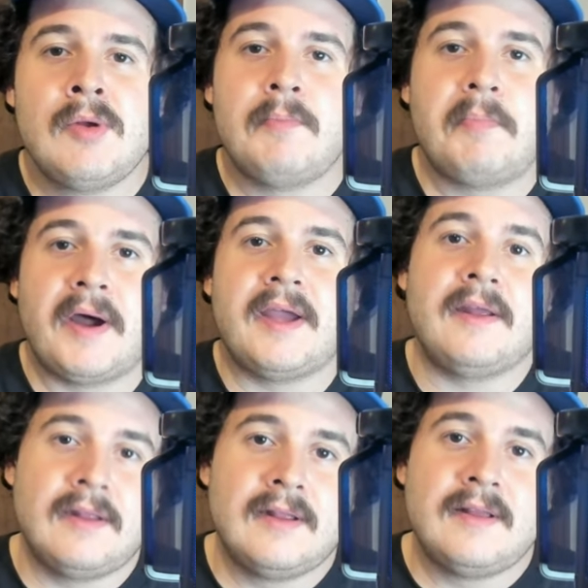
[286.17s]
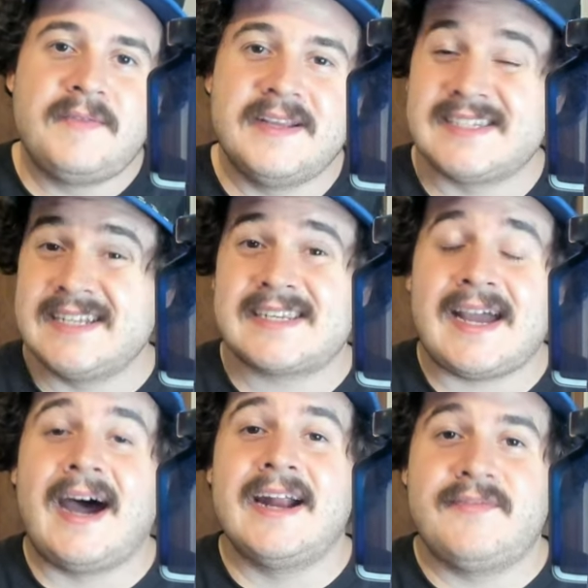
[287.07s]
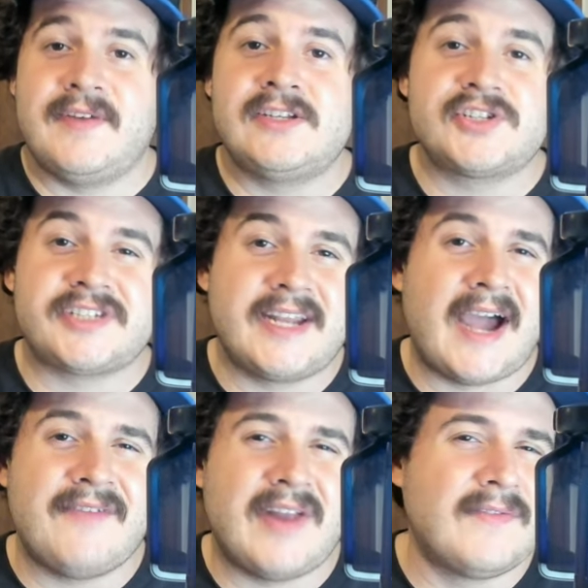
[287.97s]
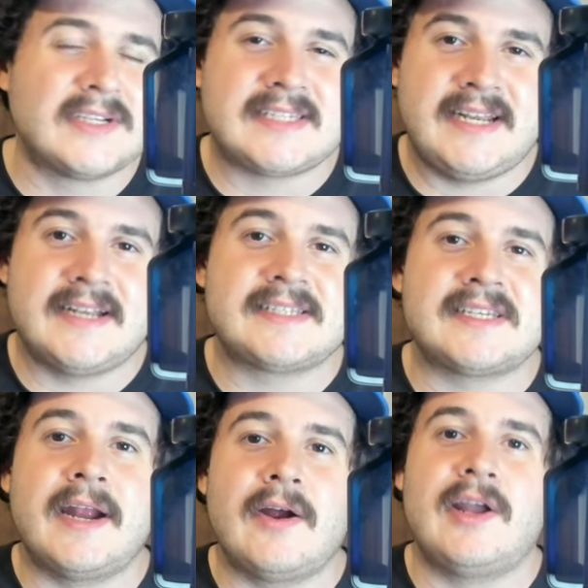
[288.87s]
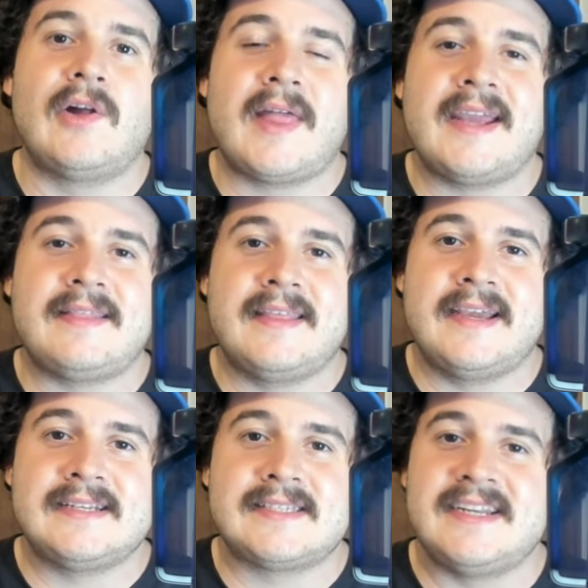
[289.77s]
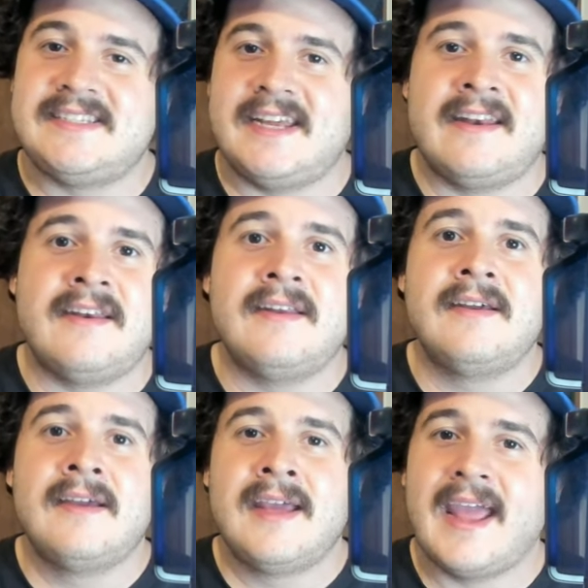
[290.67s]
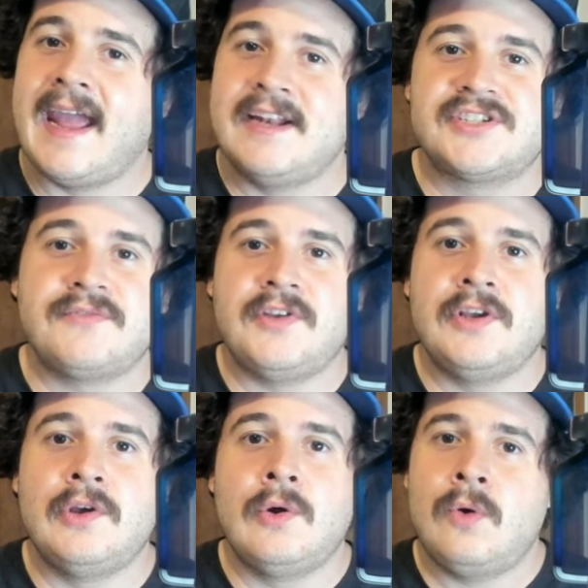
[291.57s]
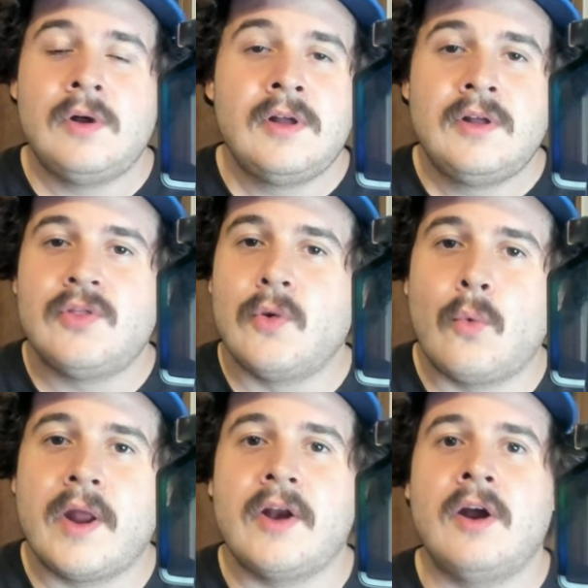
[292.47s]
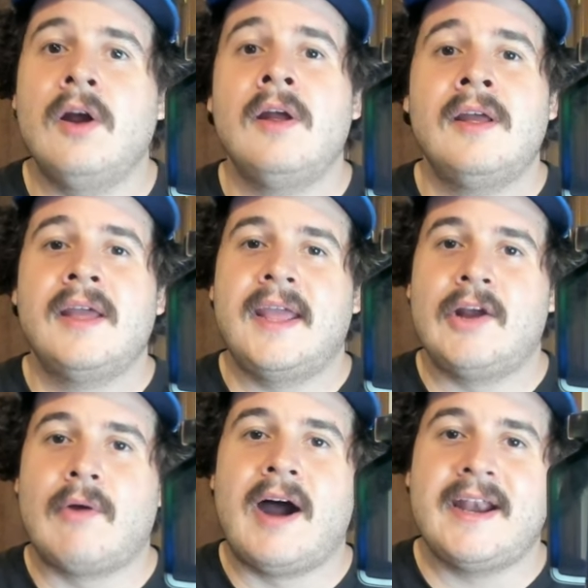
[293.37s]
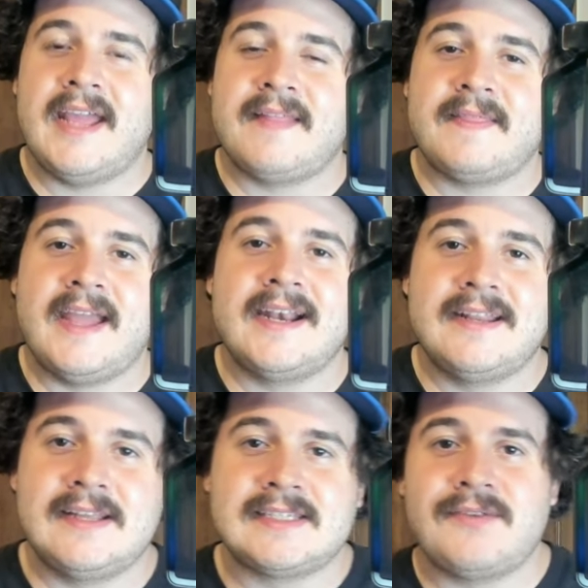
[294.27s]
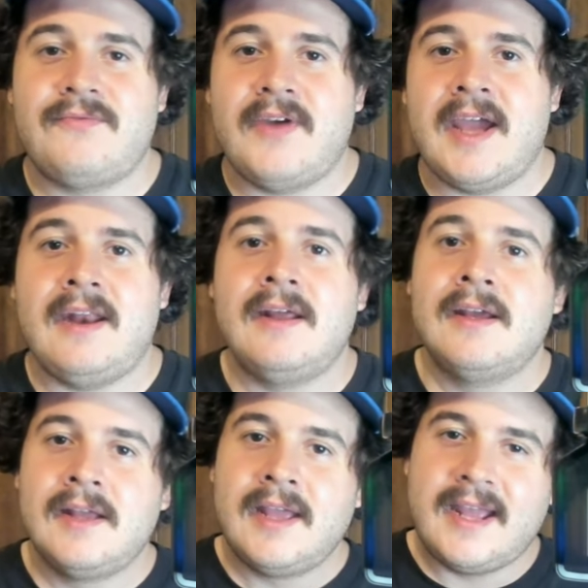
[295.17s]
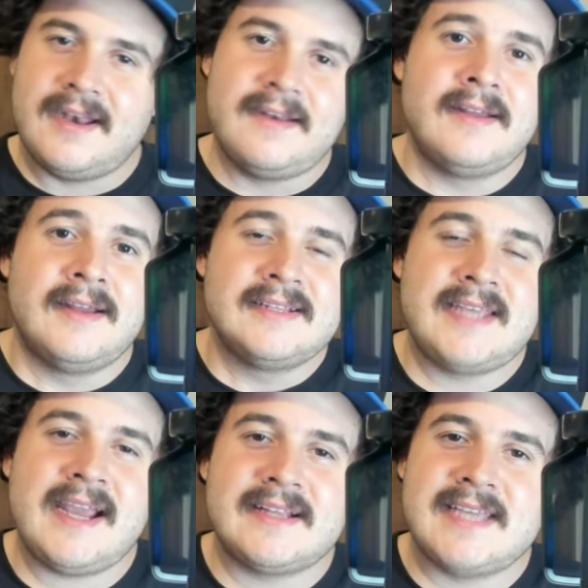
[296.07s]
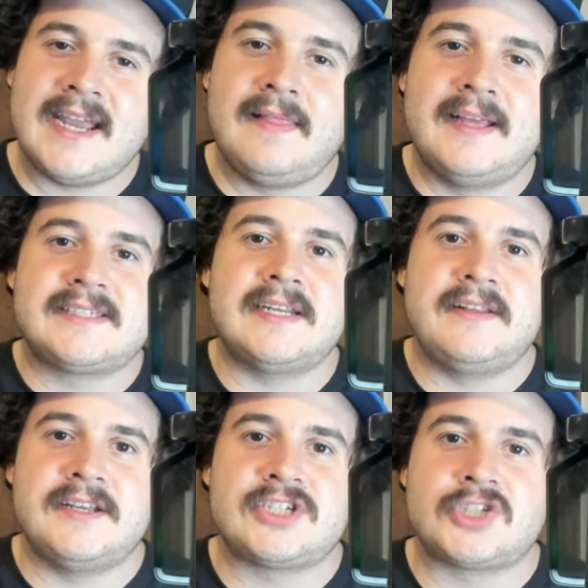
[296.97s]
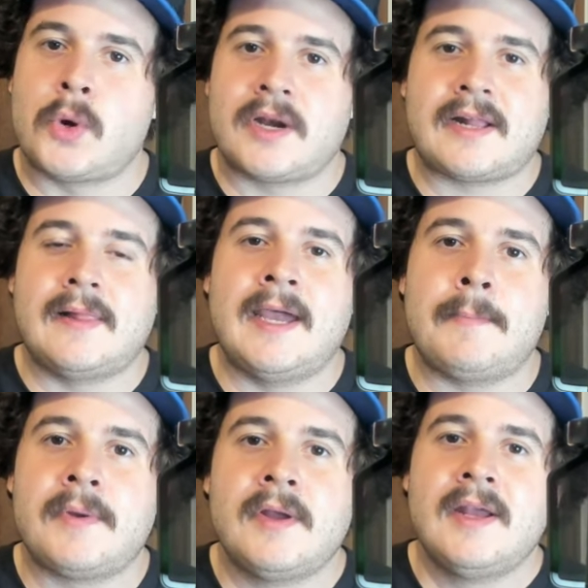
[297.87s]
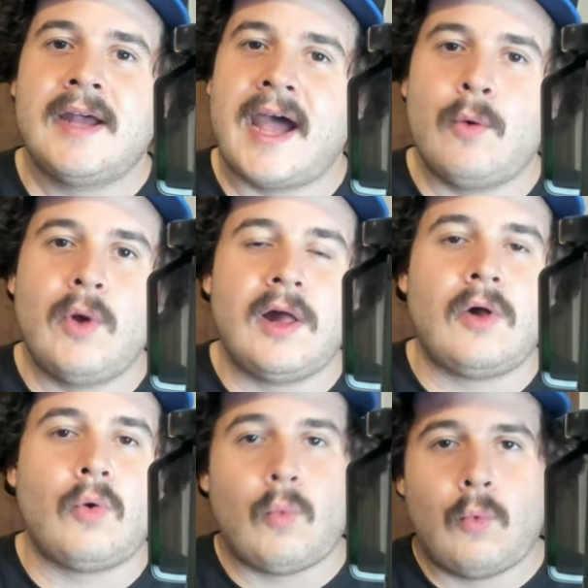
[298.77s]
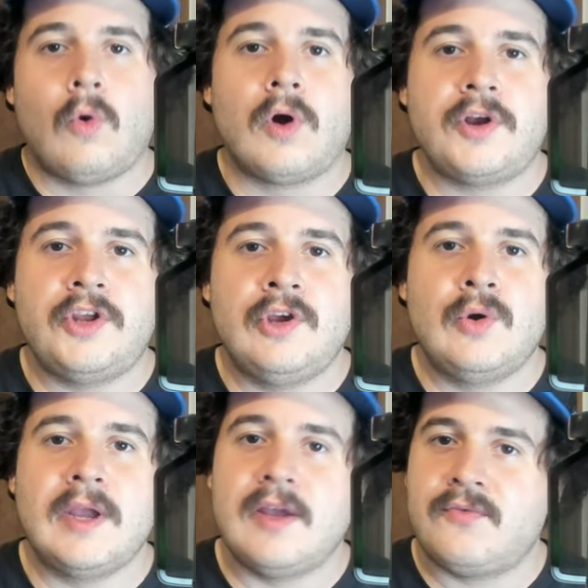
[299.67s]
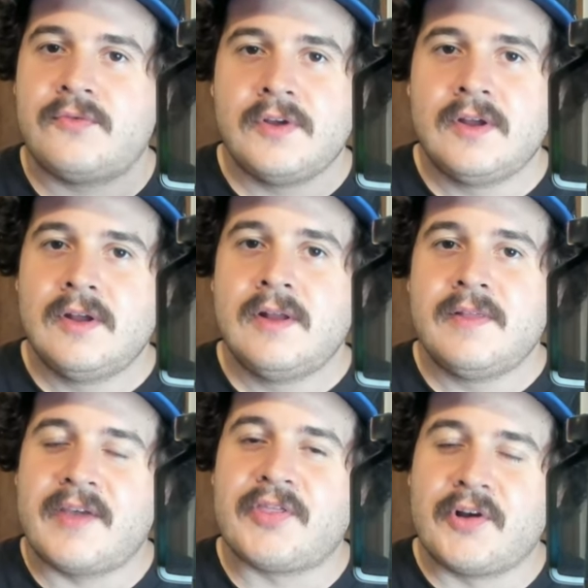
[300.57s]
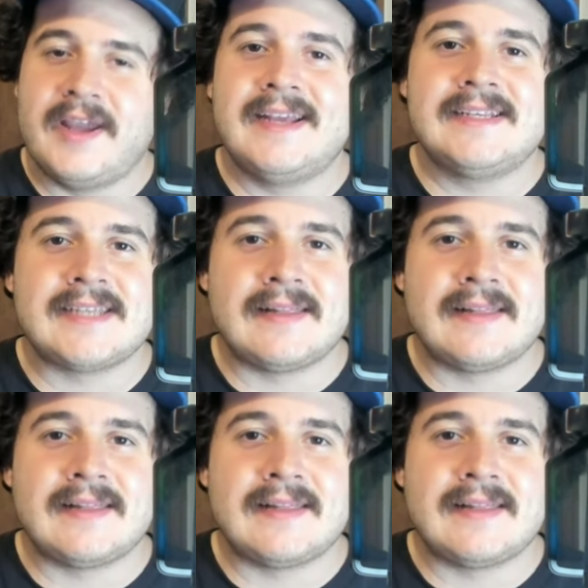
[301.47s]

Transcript: but this is kind of interesting. I've never seen a scenario like this. They didn't interview the winner, Hingarani, at the end of this event. And take a listen to this short clip. I will warn you if that there is a